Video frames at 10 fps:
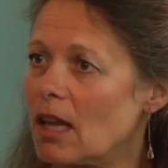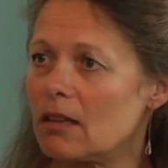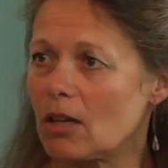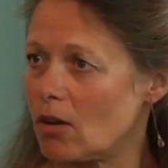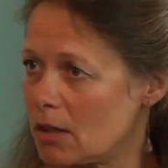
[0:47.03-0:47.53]

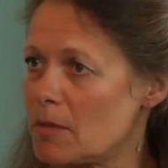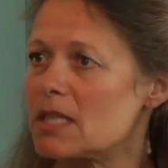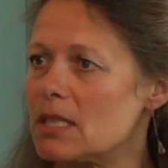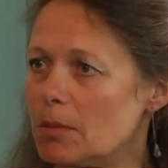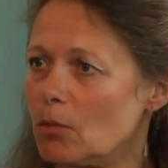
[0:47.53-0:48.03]
and they called them the
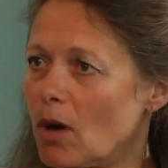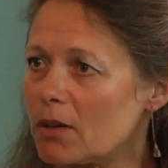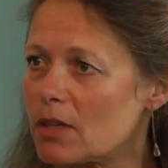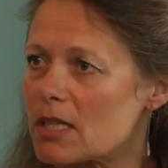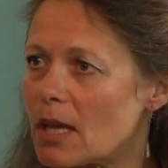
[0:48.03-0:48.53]

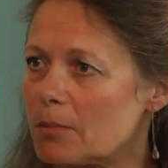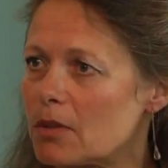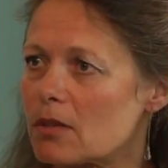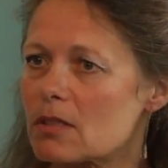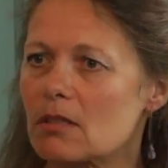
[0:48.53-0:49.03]
CB1
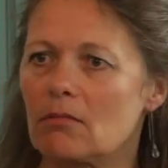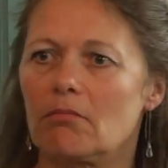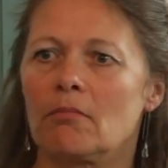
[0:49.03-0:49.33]
receptors.